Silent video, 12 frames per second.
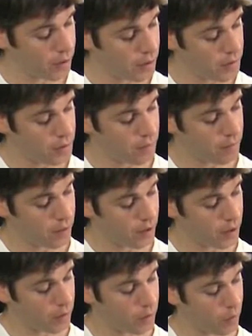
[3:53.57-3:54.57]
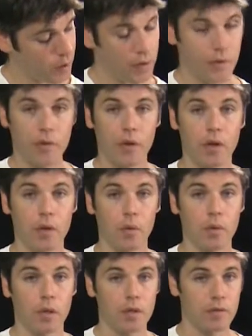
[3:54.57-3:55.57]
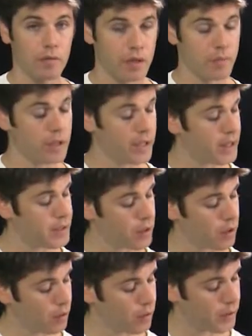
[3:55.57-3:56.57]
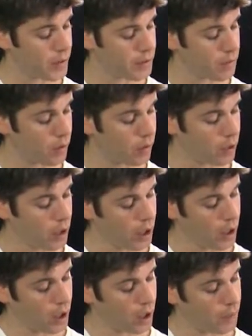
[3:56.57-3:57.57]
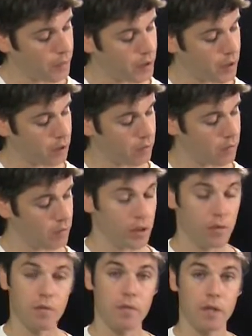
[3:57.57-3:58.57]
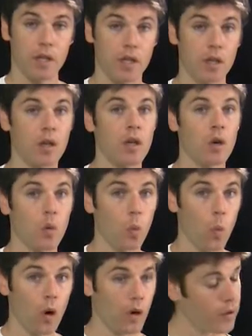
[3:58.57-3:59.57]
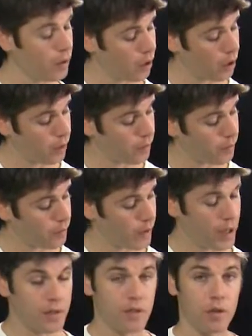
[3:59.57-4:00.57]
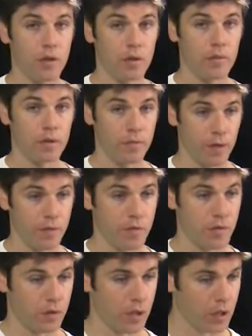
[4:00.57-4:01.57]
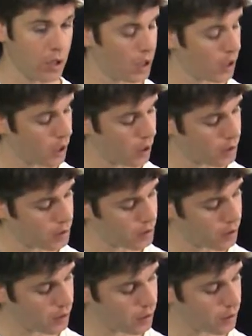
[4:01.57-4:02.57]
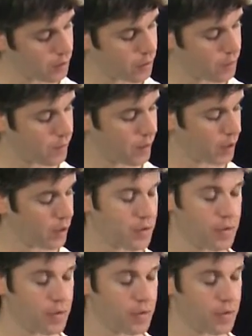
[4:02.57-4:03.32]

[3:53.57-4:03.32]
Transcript: using fingers 1 and 2. It's a reasonably easy chord, this one. You can use finger 1 on fret 2 of your 5th string, and you can use finger